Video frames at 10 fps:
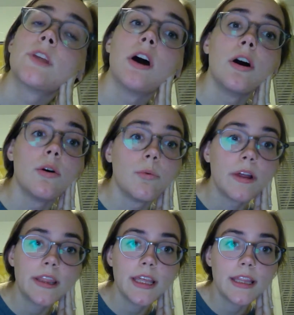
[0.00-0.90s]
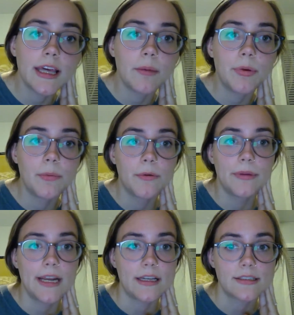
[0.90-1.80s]
Oh, one thing that people have
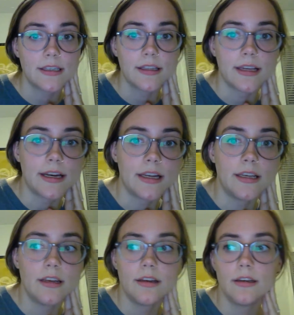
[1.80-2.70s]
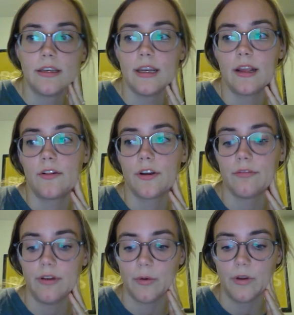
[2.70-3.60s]
been asking that I didn't
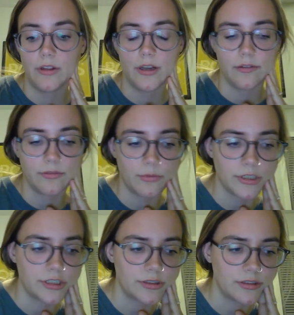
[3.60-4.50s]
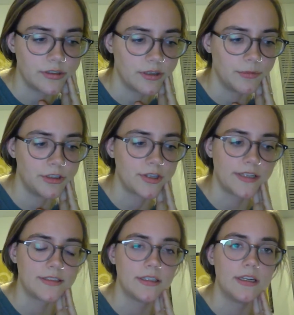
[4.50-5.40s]
clarify well enough, which I'm going to try
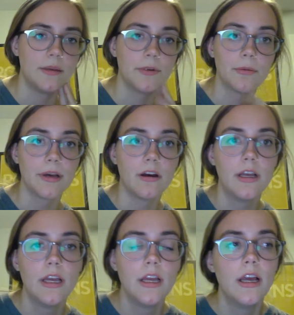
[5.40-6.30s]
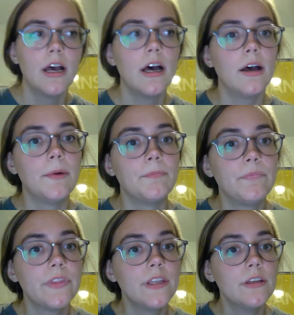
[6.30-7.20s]
and send an email about.
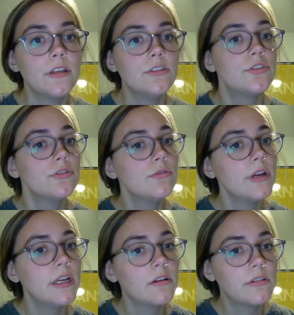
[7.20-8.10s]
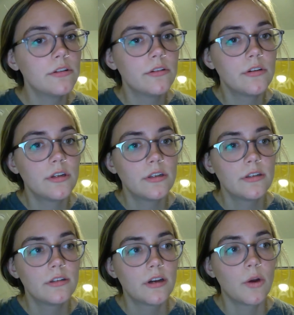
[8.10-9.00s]
Do include
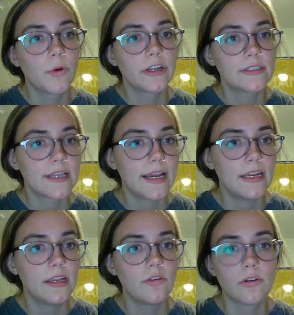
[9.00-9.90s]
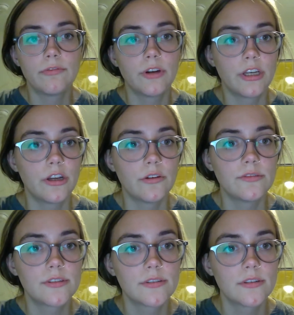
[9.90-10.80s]
a works cited or
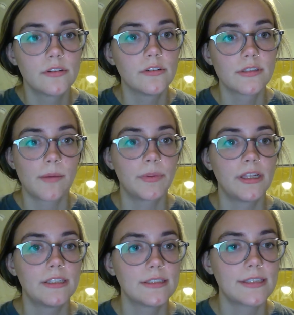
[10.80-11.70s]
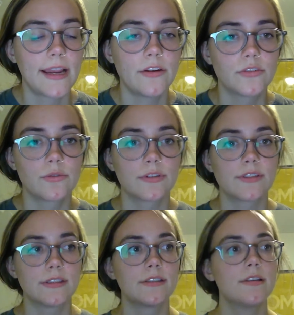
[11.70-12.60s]
footnotes or something to cite your
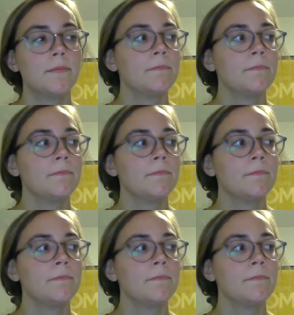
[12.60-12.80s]
sources.